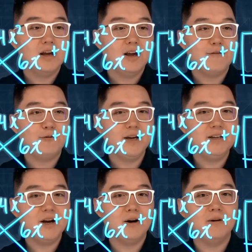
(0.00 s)
If we
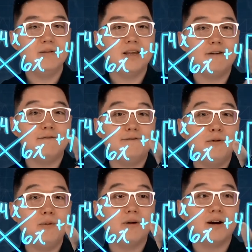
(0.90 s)
know that
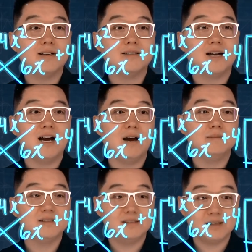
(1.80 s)
4
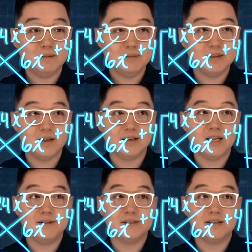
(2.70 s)
times something
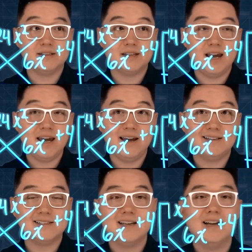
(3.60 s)
gives us 8,